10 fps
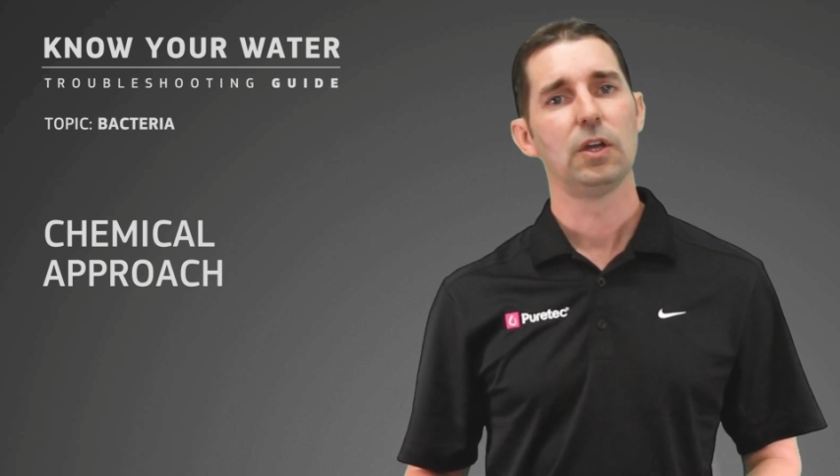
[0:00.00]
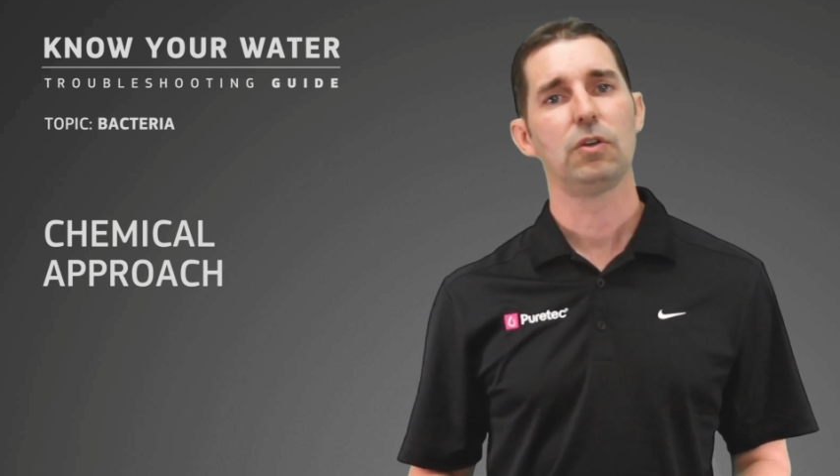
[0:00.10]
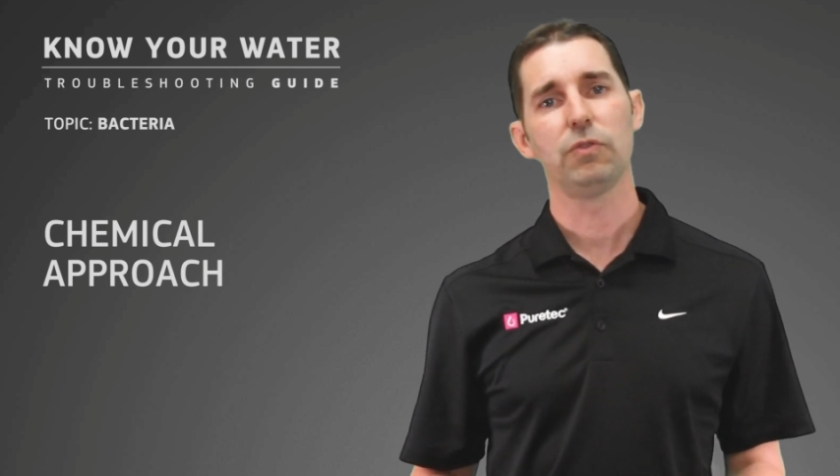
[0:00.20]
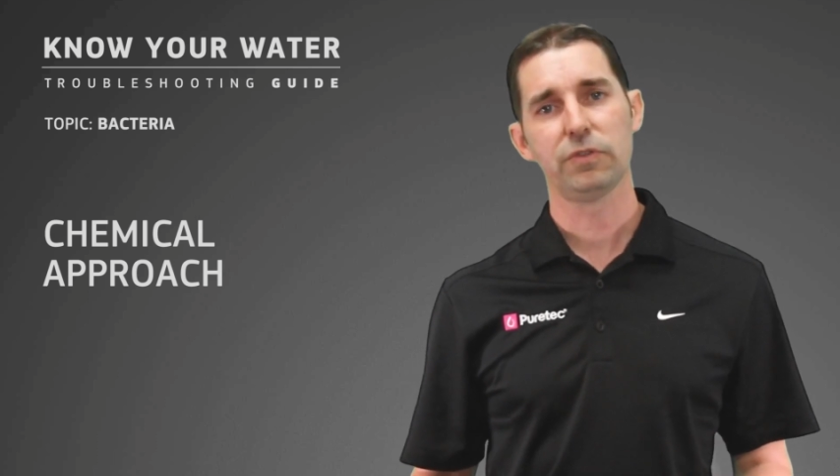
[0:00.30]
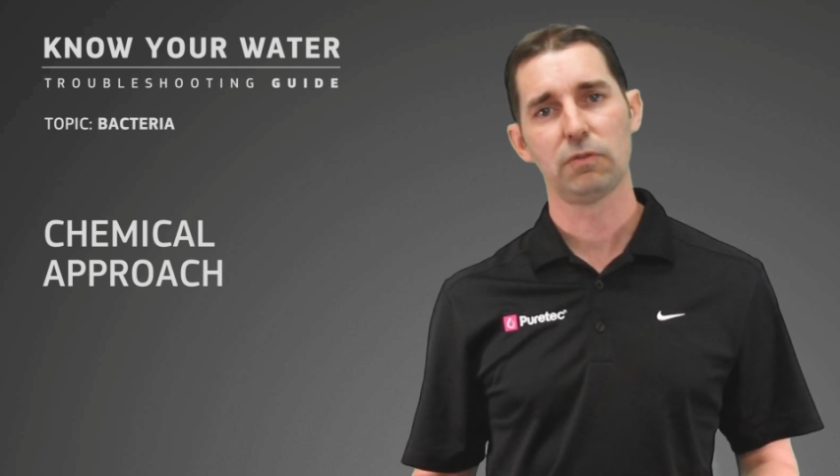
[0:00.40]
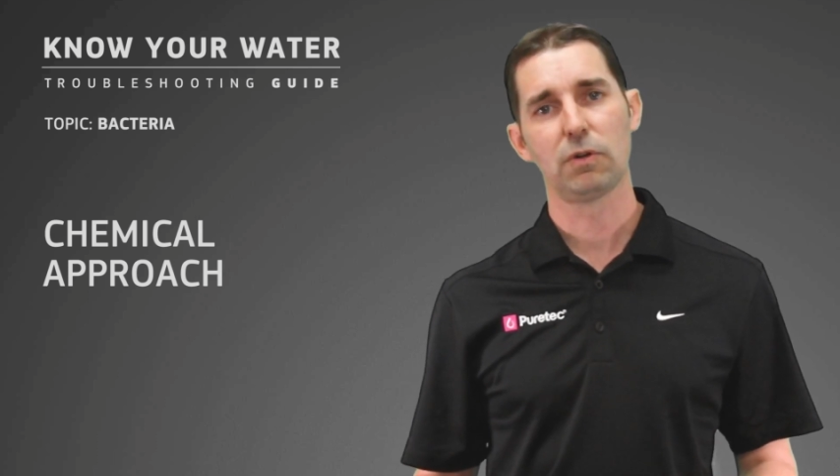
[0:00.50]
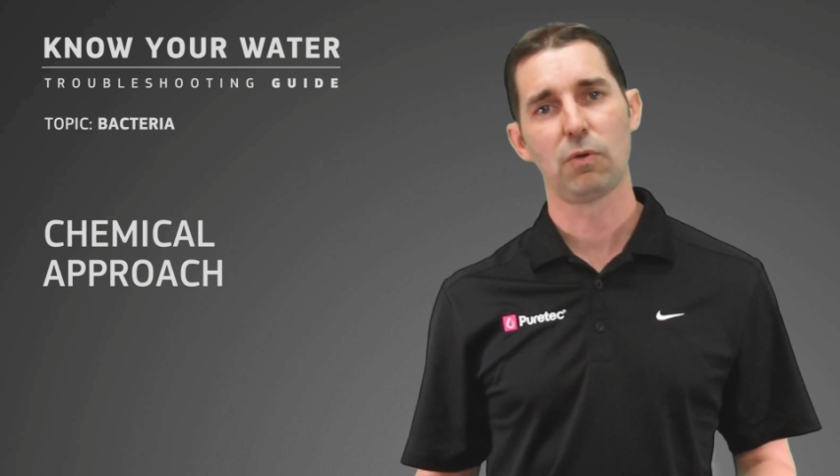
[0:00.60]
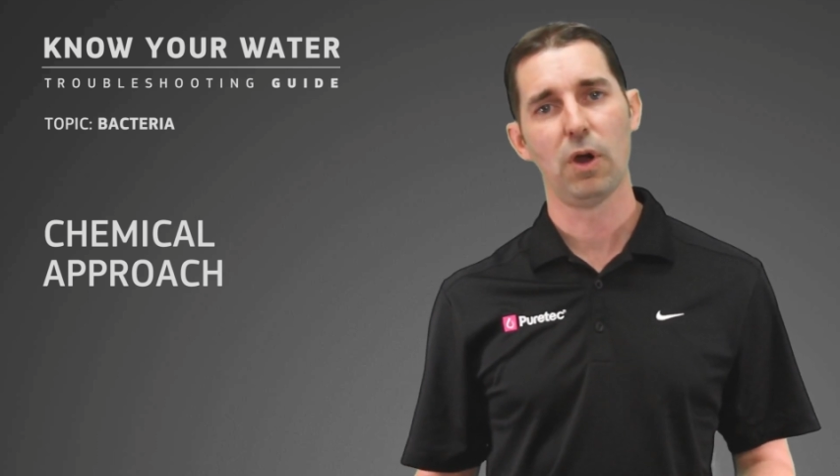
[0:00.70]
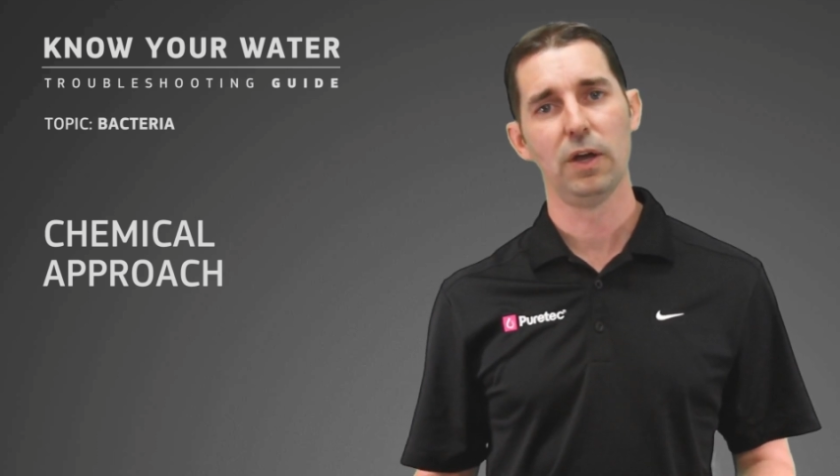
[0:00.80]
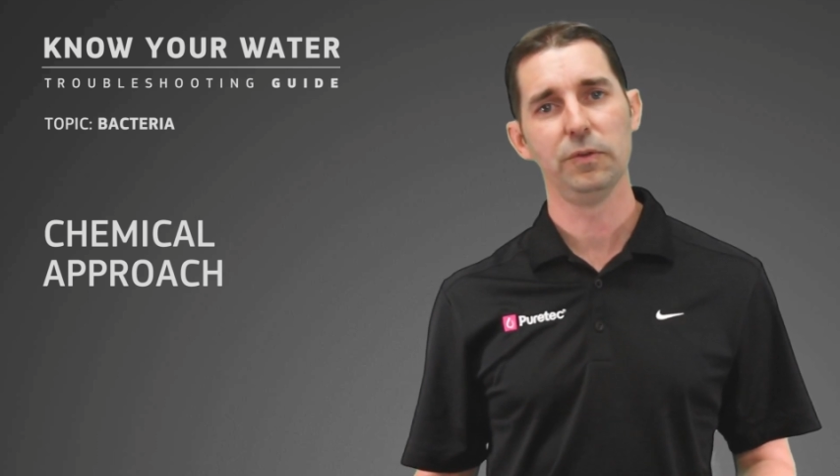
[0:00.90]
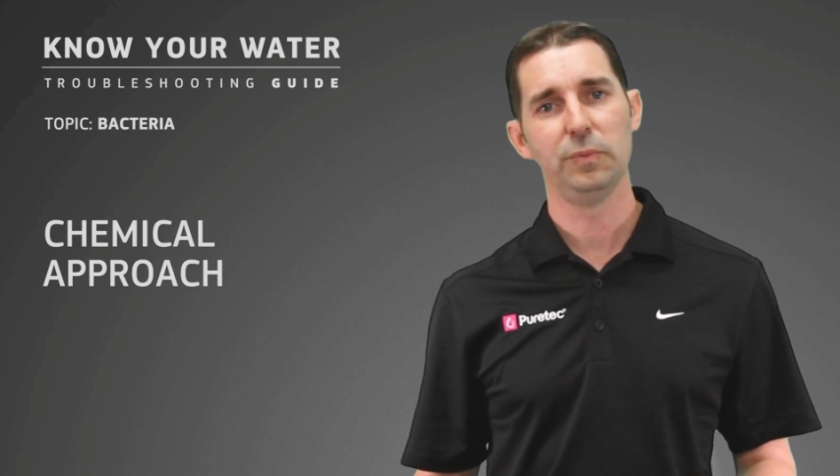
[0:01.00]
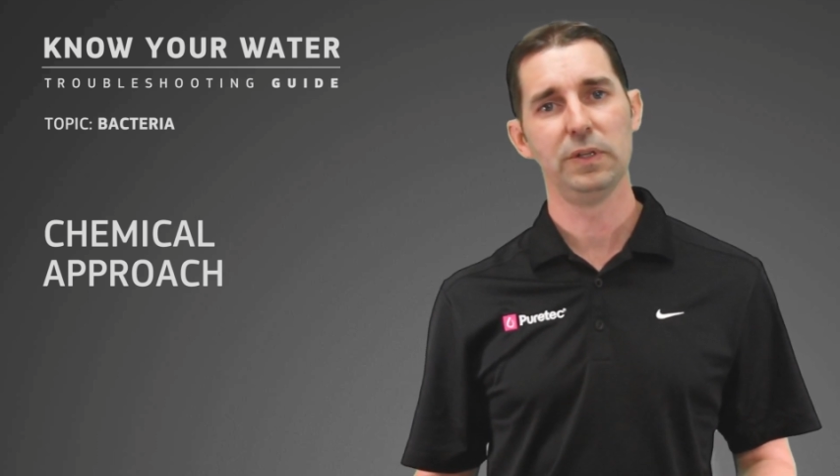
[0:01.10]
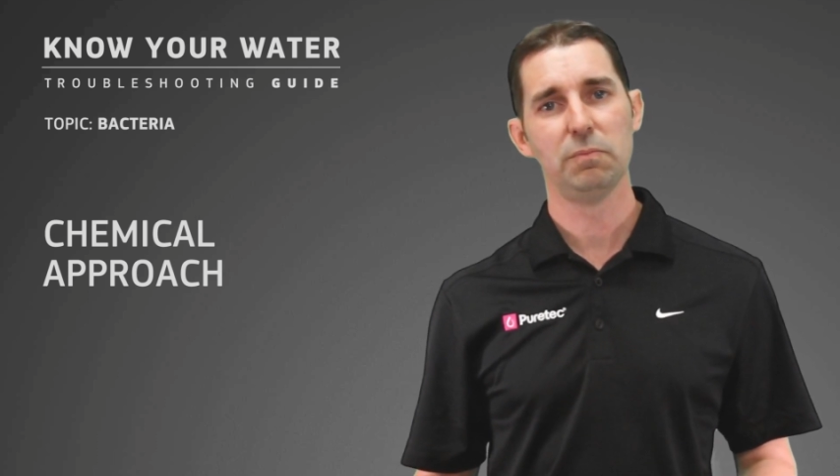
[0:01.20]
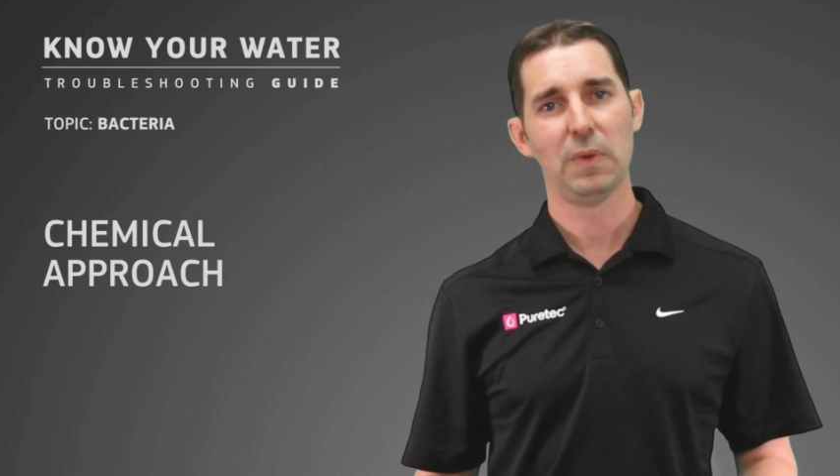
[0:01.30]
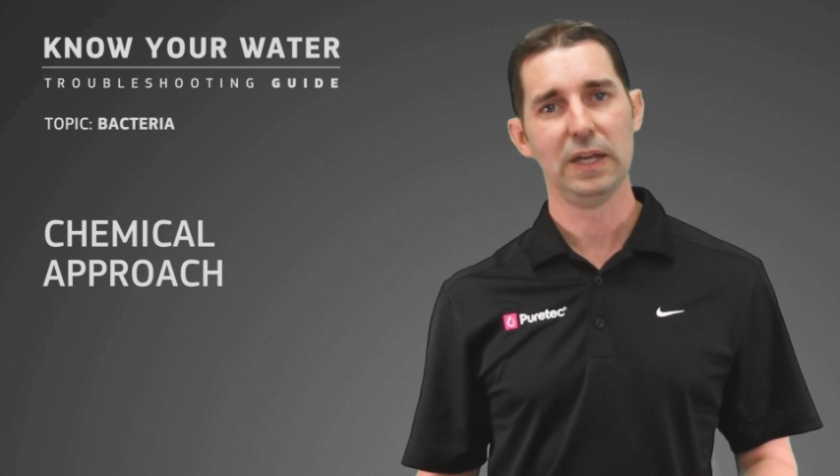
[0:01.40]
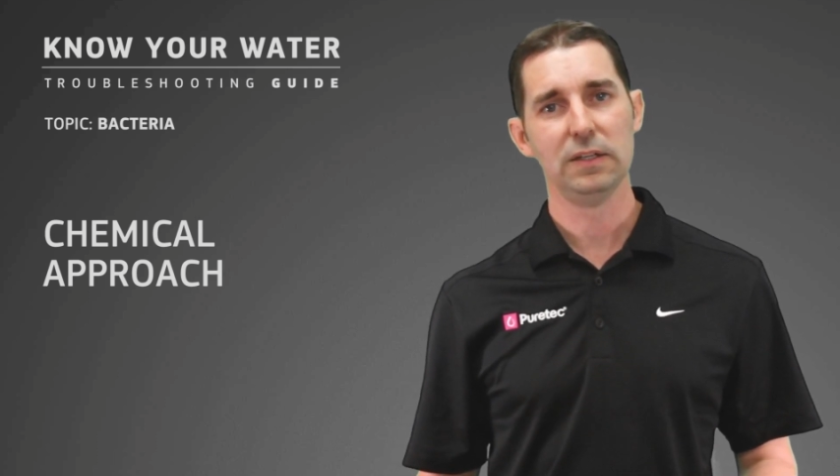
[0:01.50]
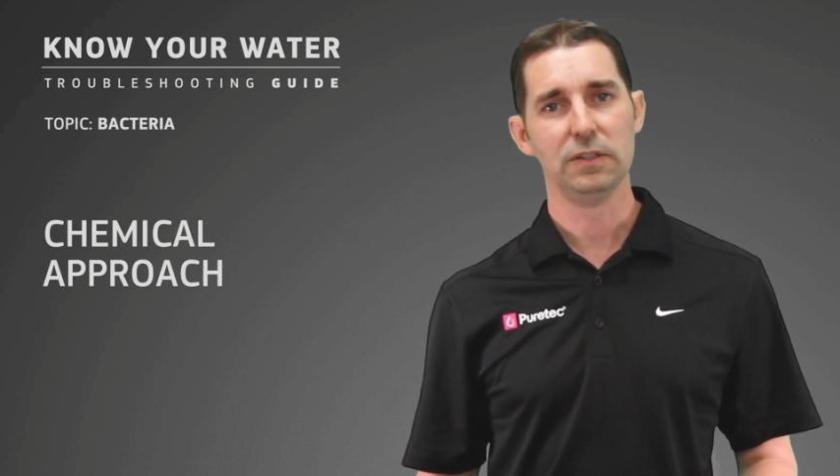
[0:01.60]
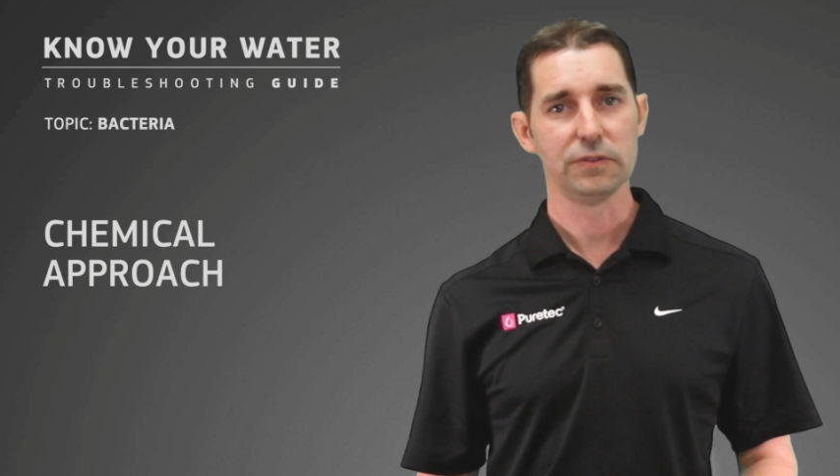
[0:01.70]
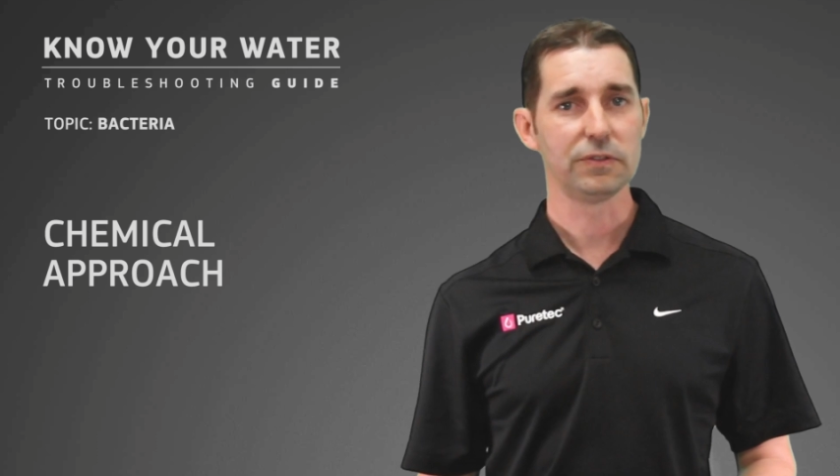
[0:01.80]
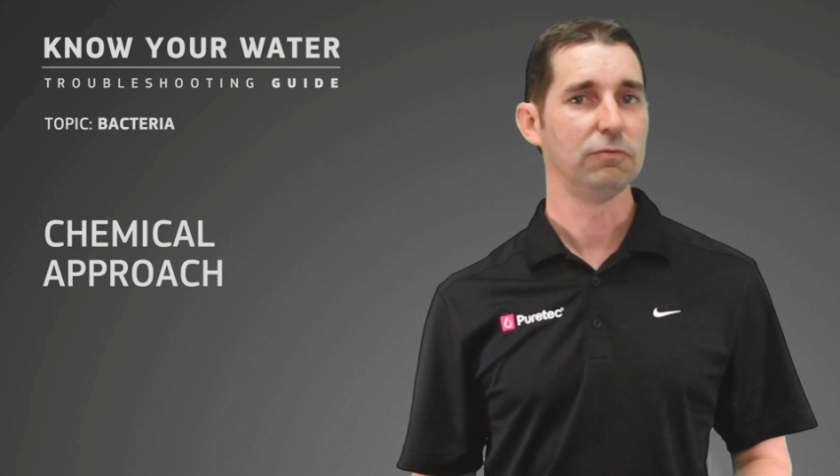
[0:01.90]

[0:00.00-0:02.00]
It also requires a bit of maintenance